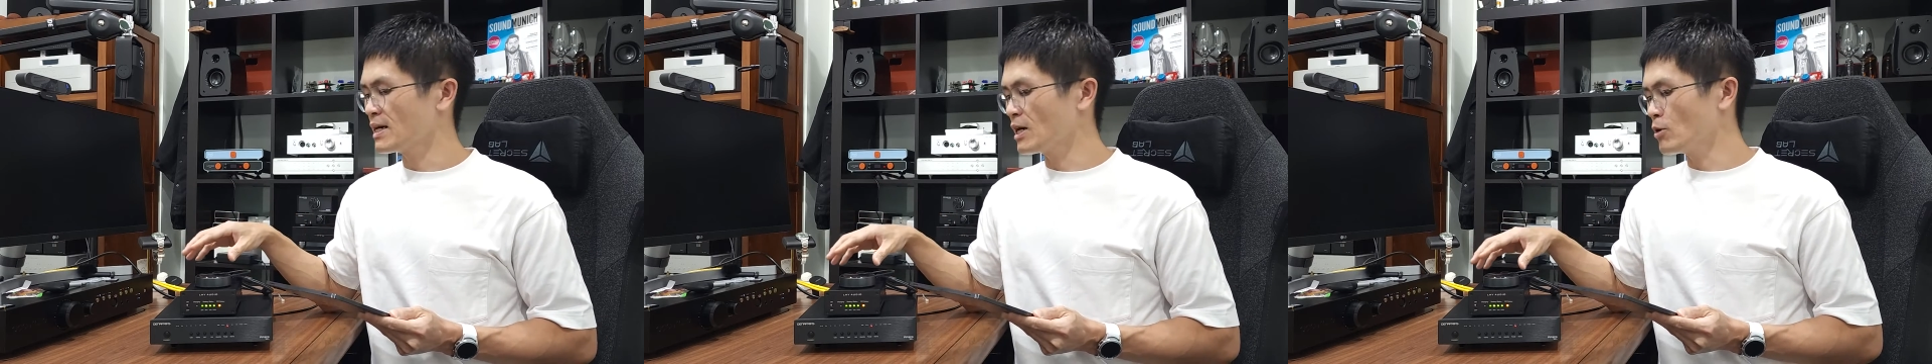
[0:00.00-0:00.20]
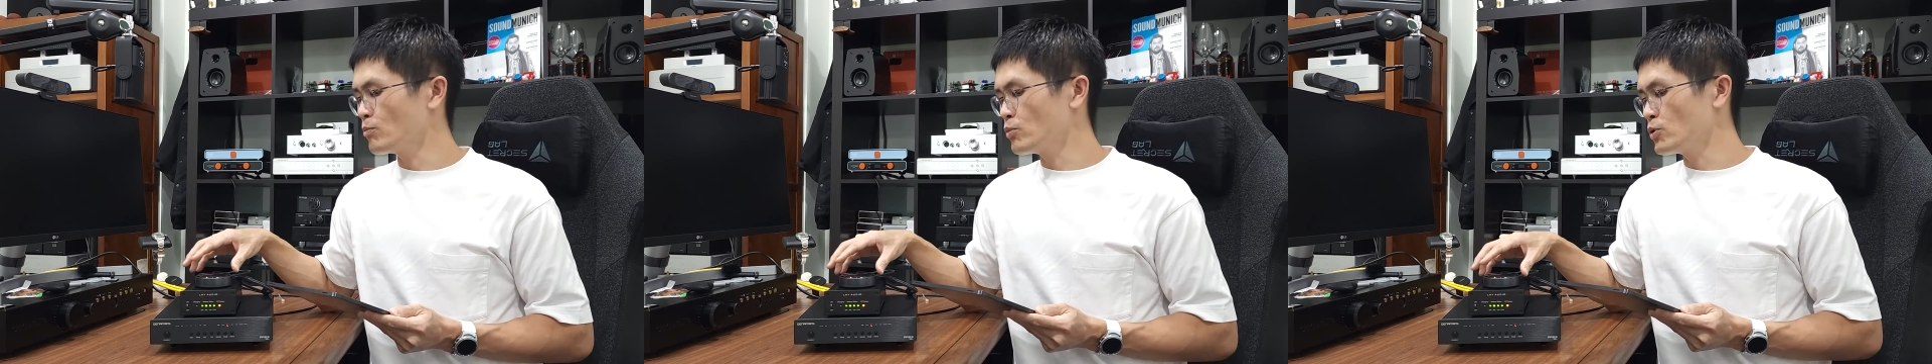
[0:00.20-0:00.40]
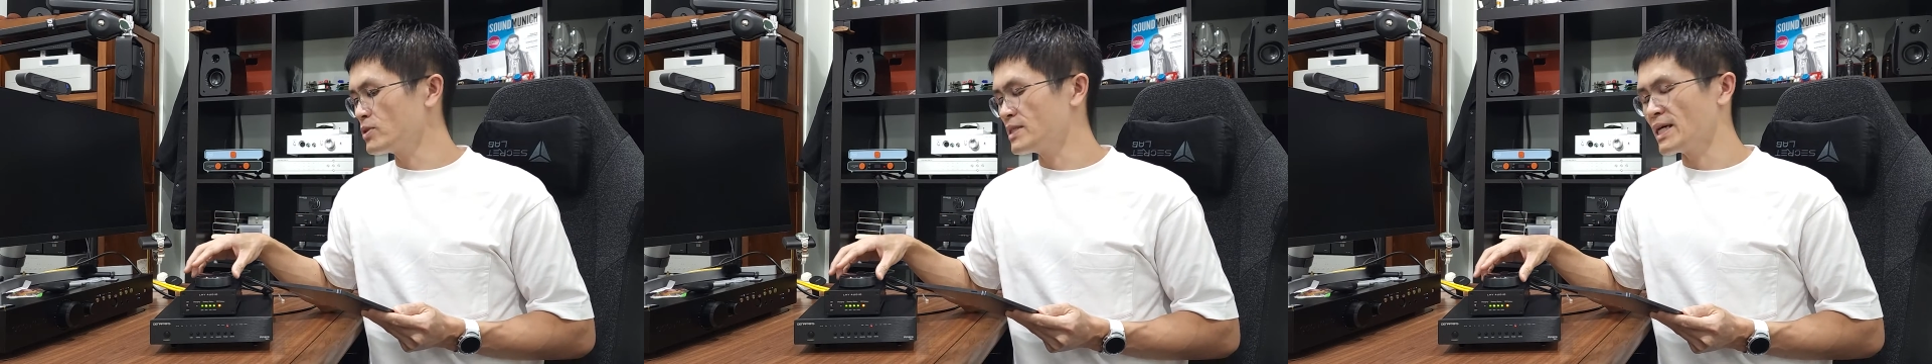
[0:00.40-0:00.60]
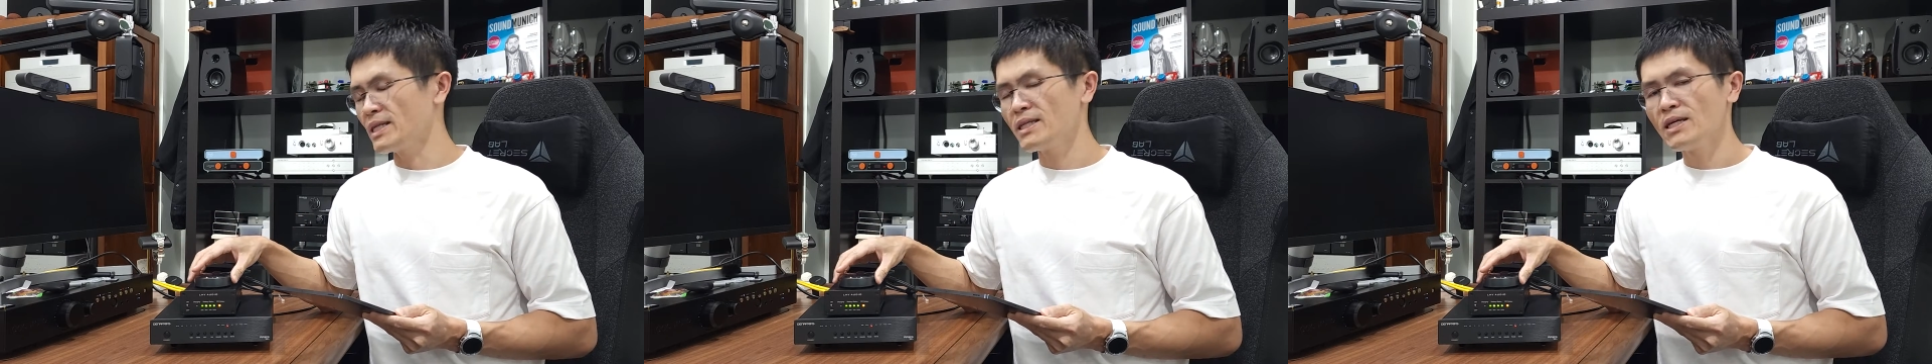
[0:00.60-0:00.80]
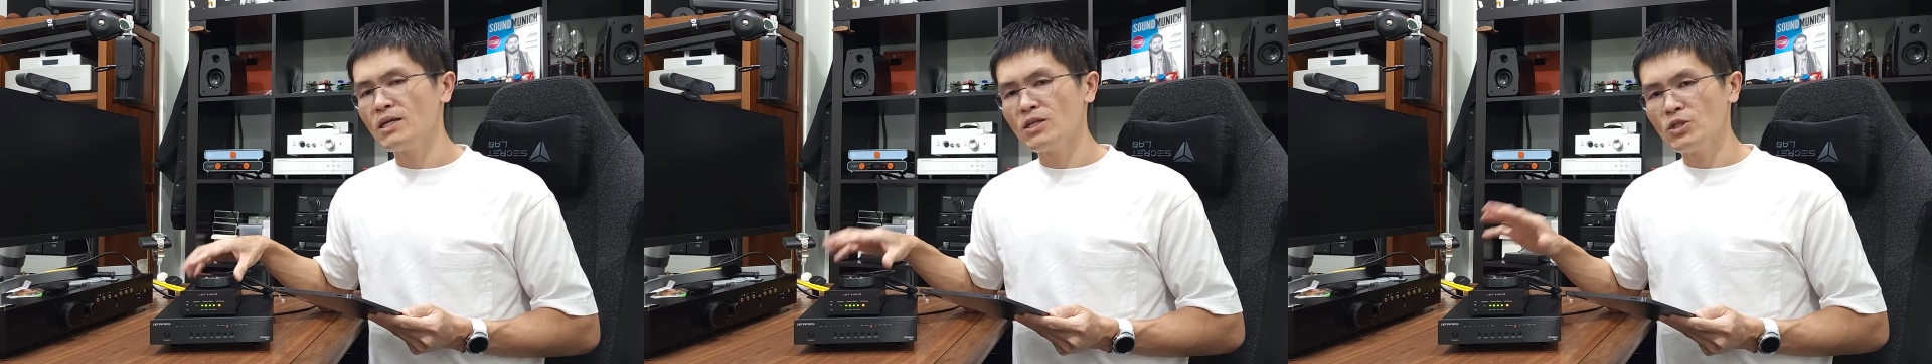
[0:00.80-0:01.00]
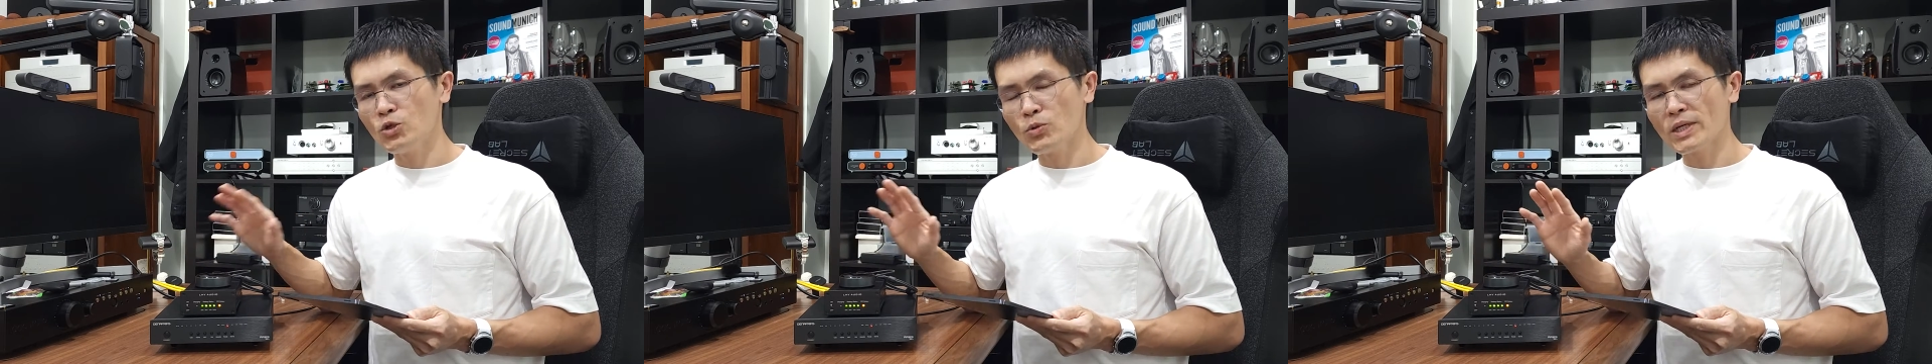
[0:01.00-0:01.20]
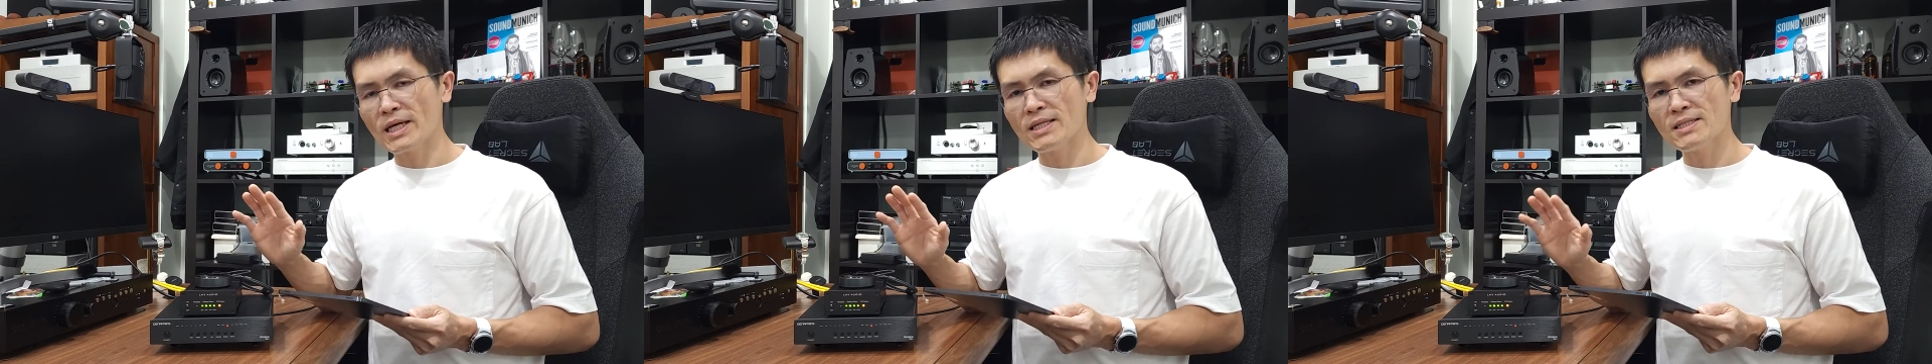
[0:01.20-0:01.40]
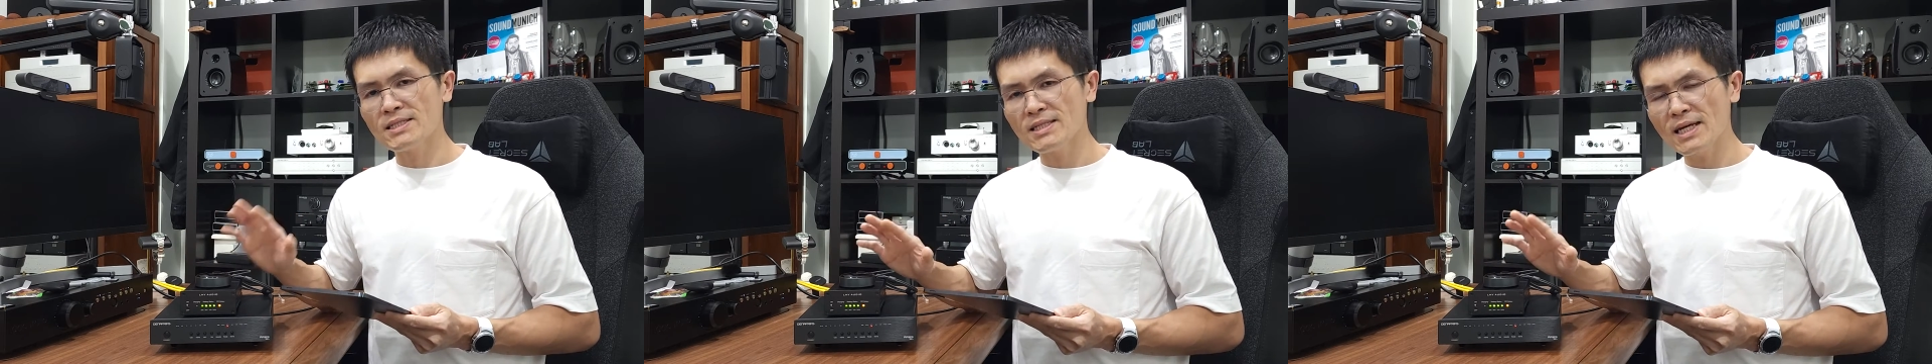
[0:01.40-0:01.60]
output that you
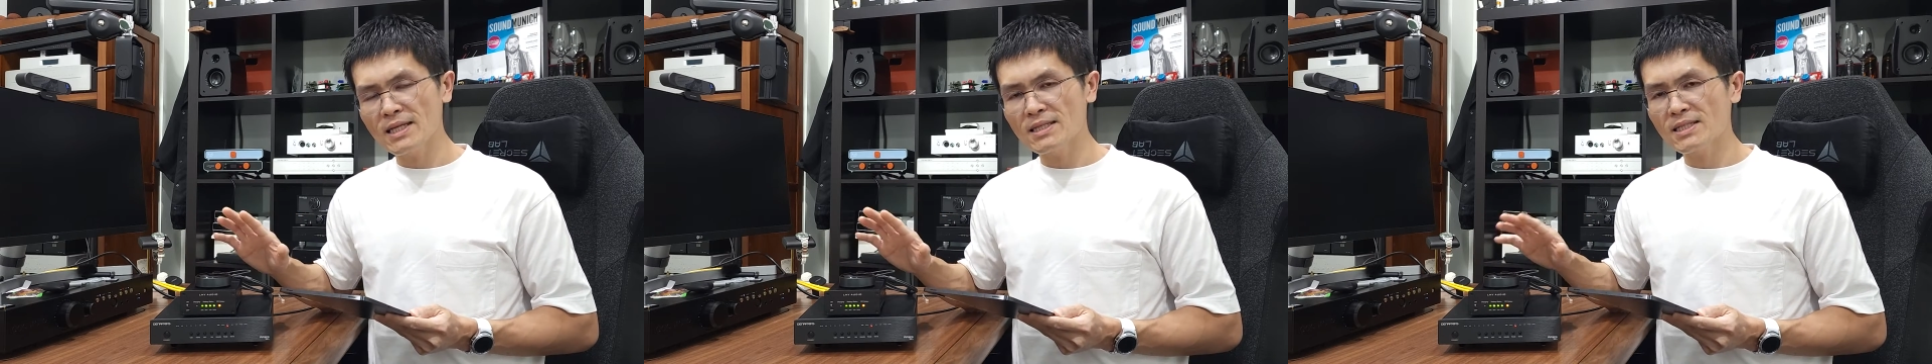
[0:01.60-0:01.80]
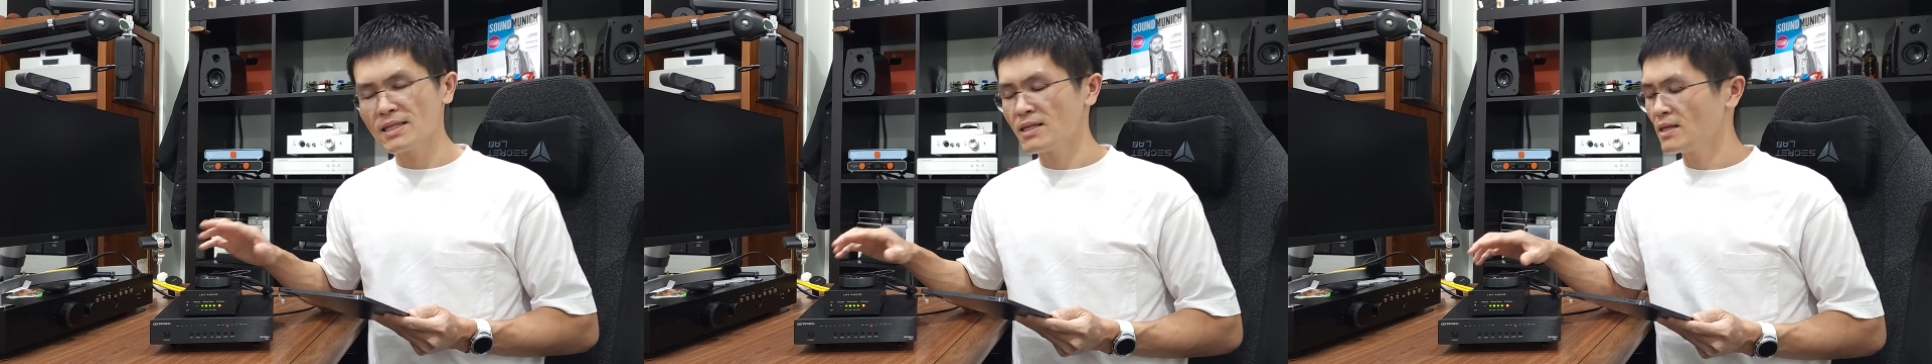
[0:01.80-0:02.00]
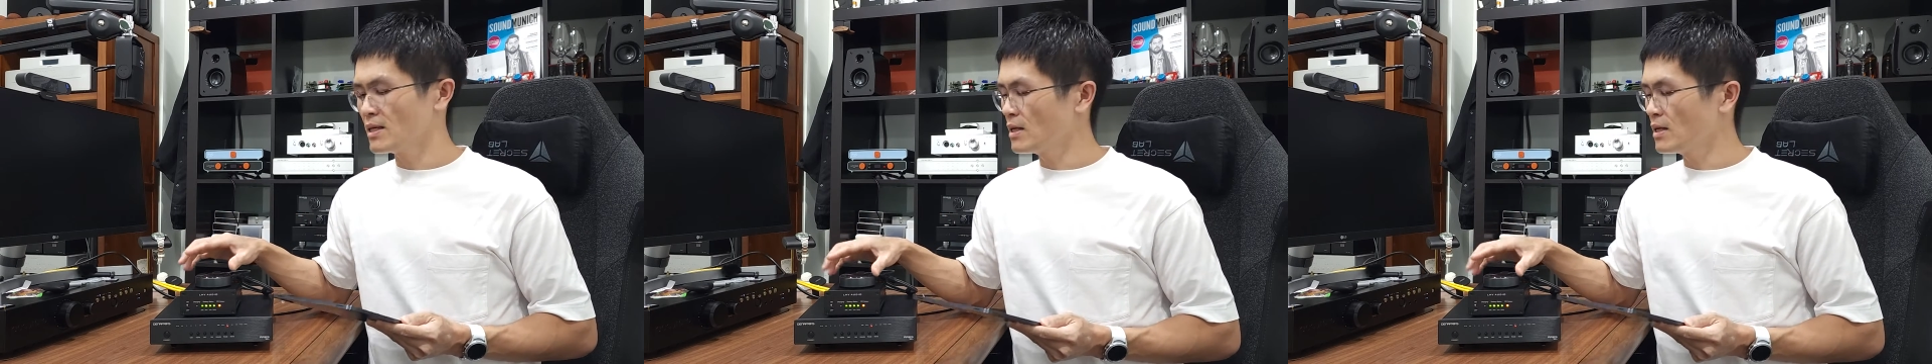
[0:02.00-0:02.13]
can set